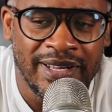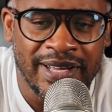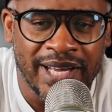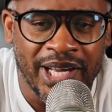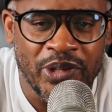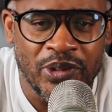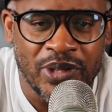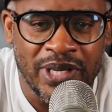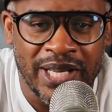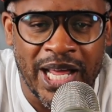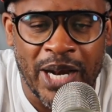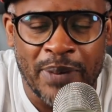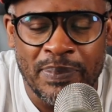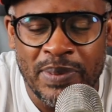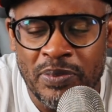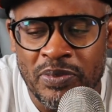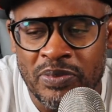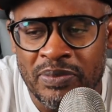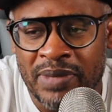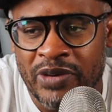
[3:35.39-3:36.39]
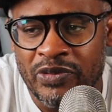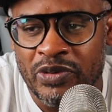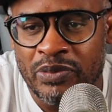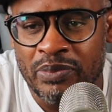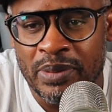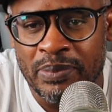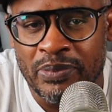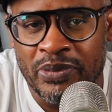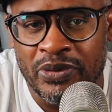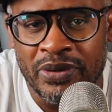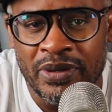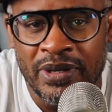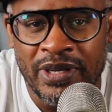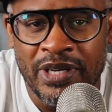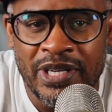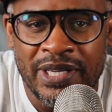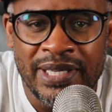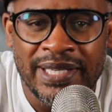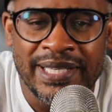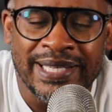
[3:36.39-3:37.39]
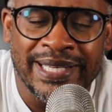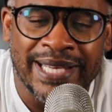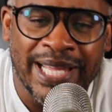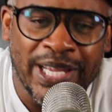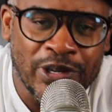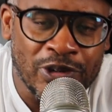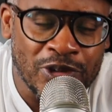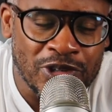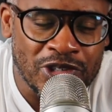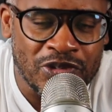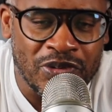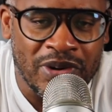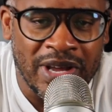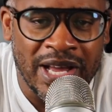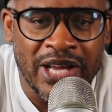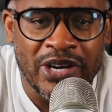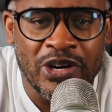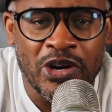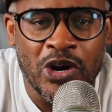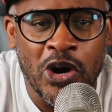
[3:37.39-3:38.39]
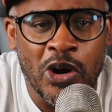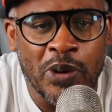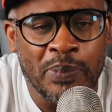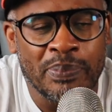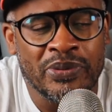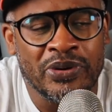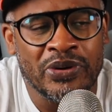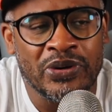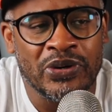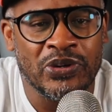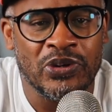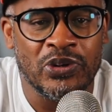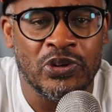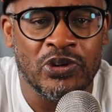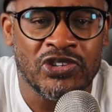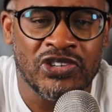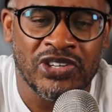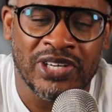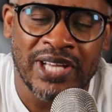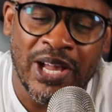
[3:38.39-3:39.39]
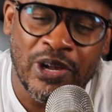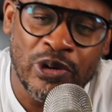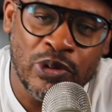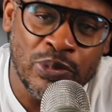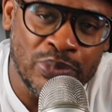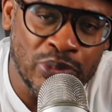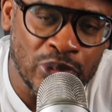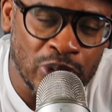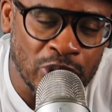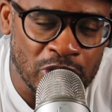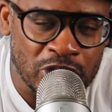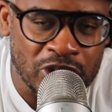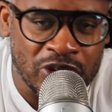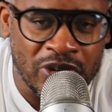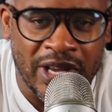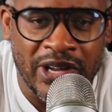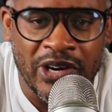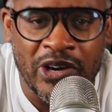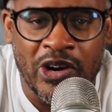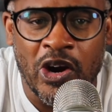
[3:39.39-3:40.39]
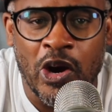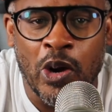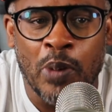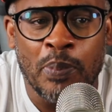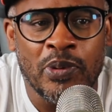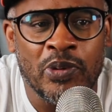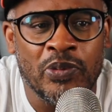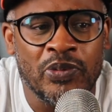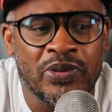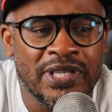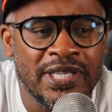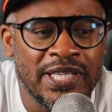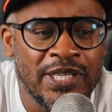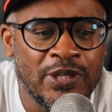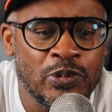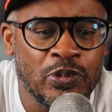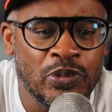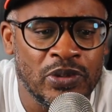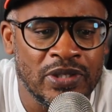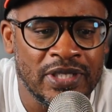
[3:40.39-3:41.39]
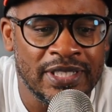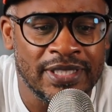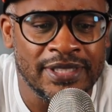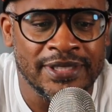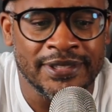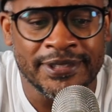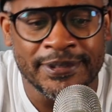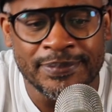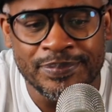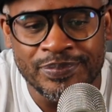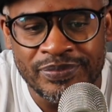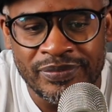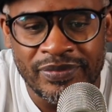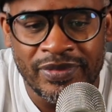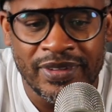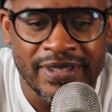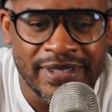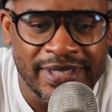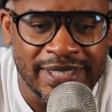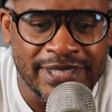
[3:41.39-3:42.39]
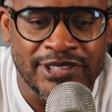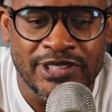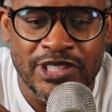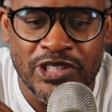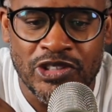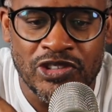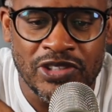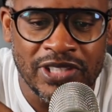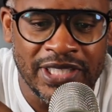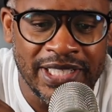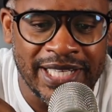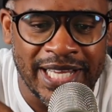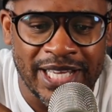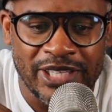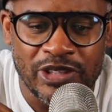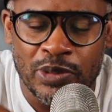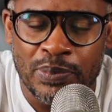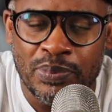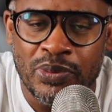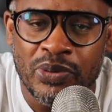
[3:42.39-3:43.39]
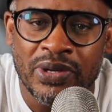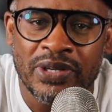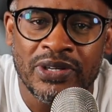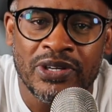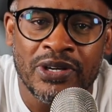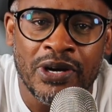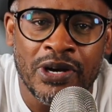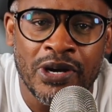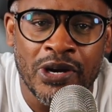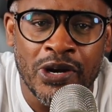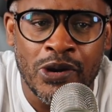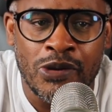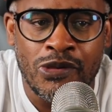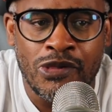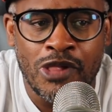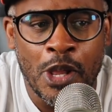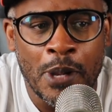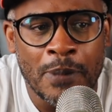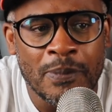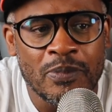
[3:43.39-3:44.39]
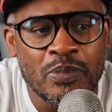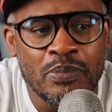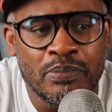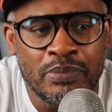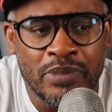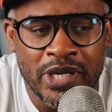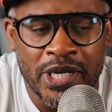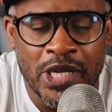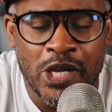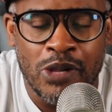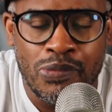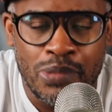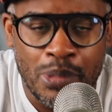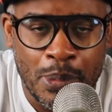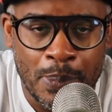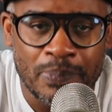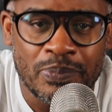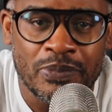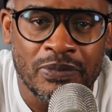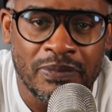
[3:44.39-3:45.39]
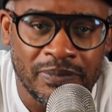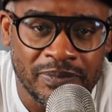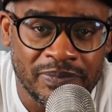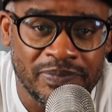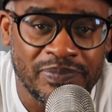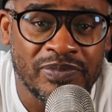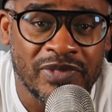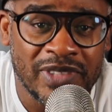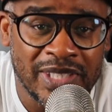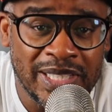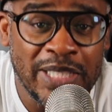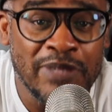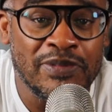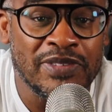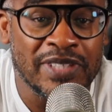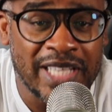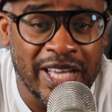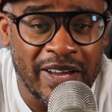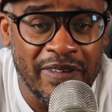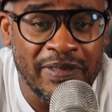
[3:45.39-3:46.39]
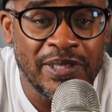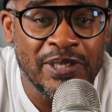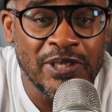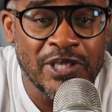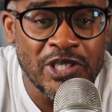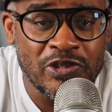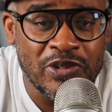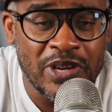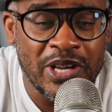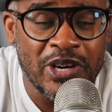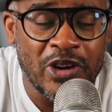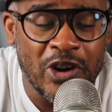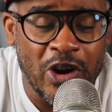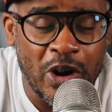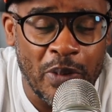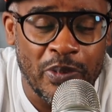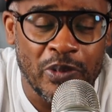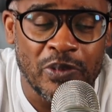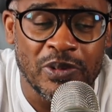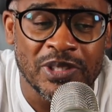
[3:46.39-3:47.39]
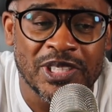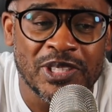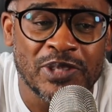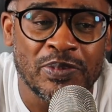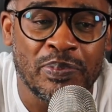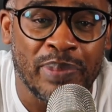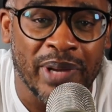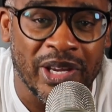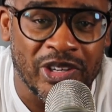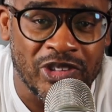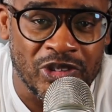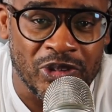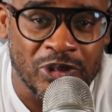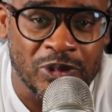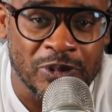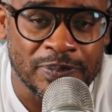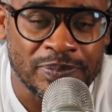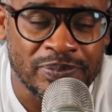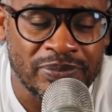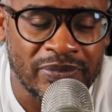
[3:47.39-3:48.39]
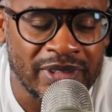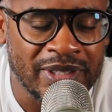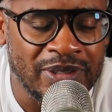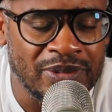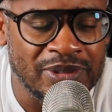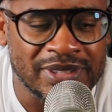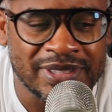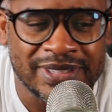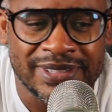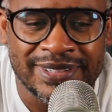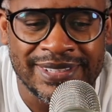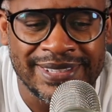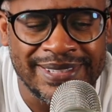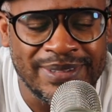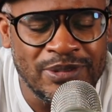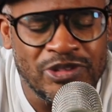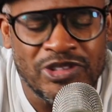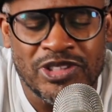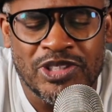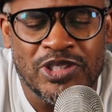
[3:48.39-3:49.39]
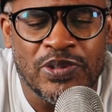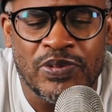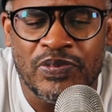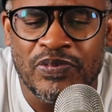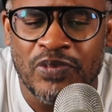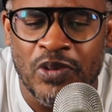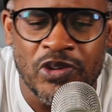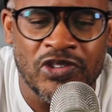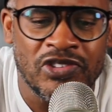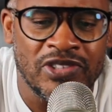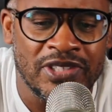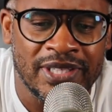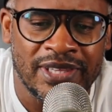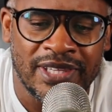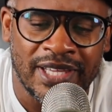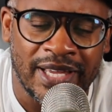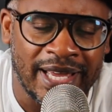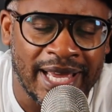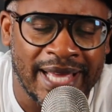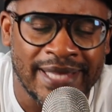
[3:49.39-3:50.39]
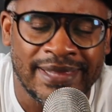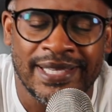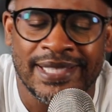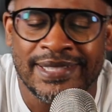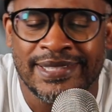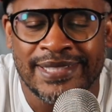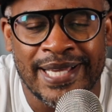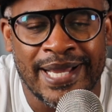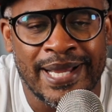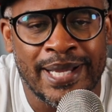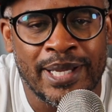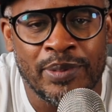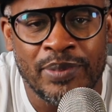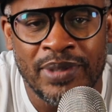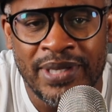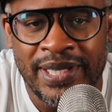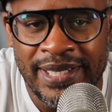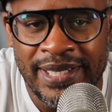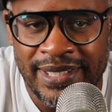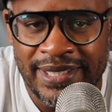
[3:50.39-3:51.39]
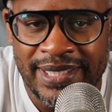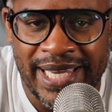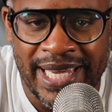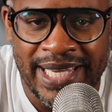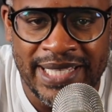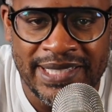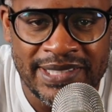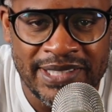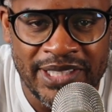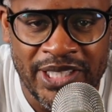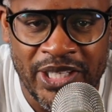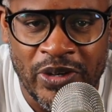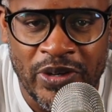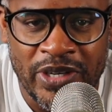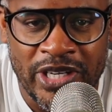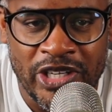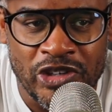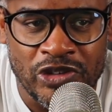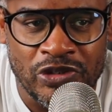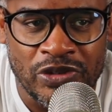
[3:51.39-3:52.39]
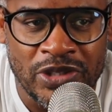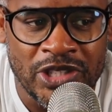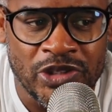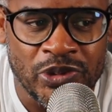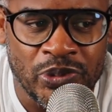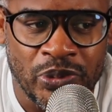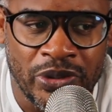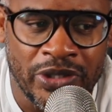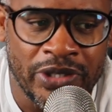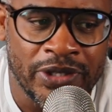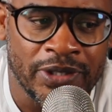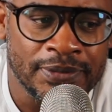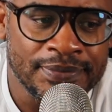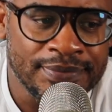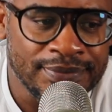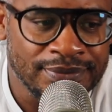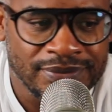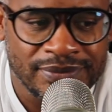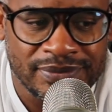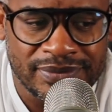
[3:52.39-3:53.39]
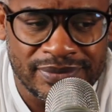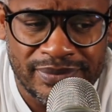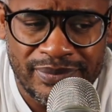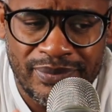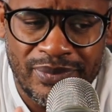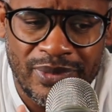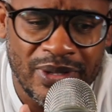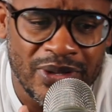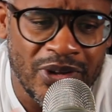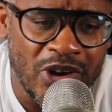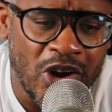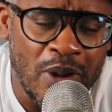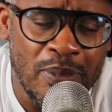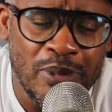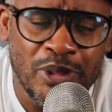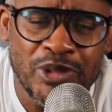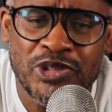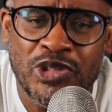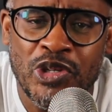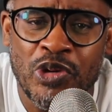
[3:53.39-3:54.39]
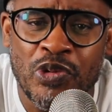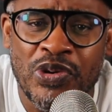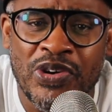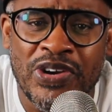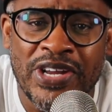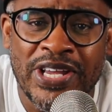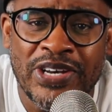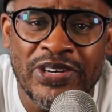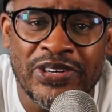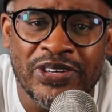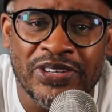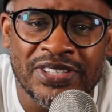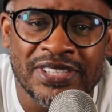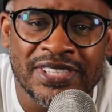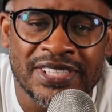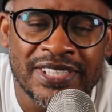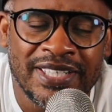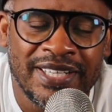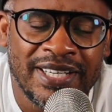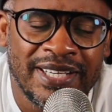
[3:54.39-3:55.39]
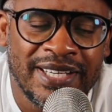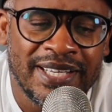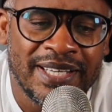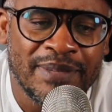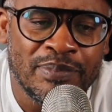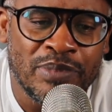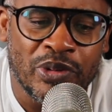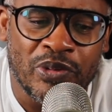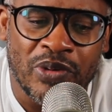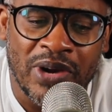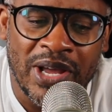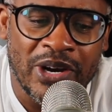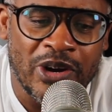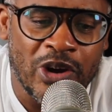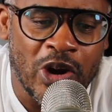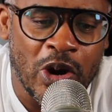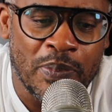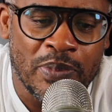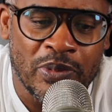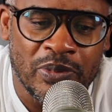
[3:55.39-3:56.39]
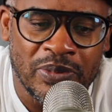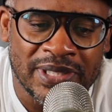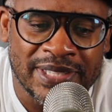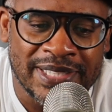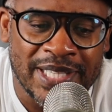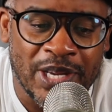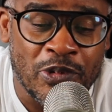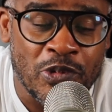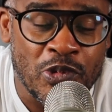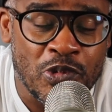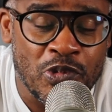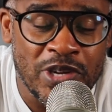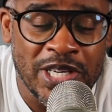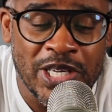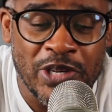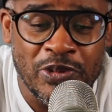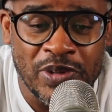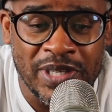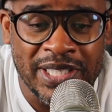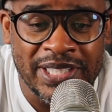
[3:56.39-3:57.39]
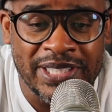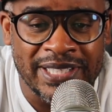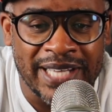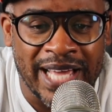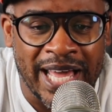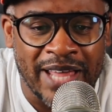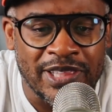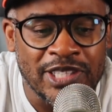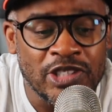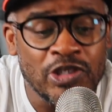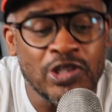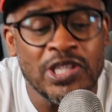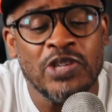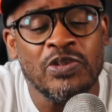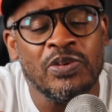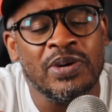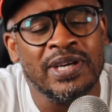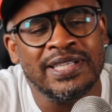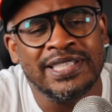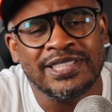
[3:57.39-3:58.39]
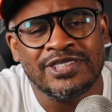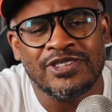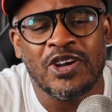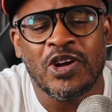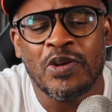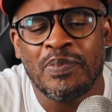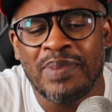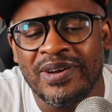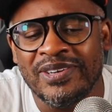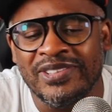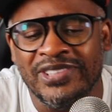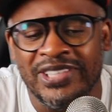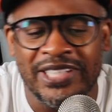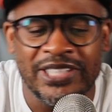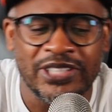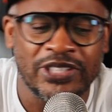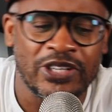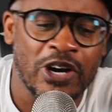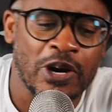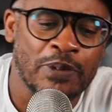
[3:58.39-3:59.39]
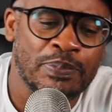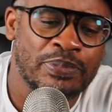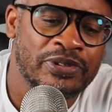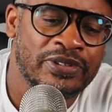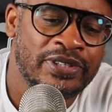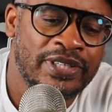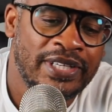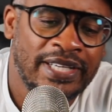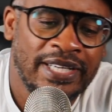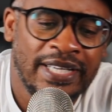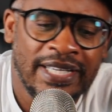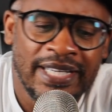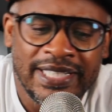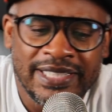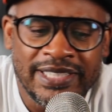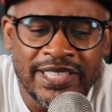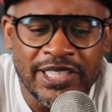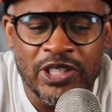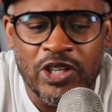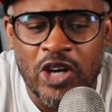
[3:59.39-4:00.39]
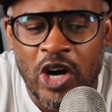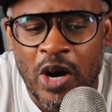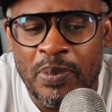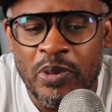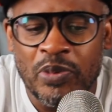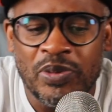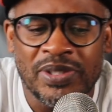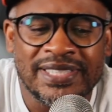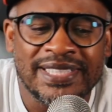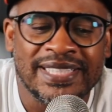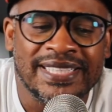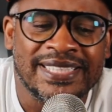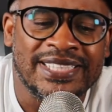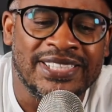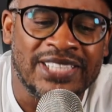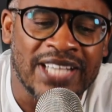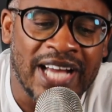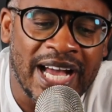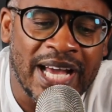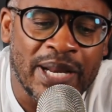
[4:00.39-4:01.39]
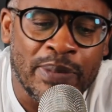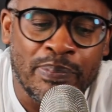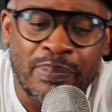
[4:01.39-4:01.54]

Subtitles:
I know a lot of people may remember Lakers Ron Harper or Chicago Bulls Ron Harper when he was essentially like the point guard, but Cleveland Cavaliers Ron Harper was special. It was just unfortunate that at that time ACL injuries were almost career enders, but Ron Harper was a really, really good athlete. So anyway, let's talk about Dylan Harper. Dylan Harper went to Don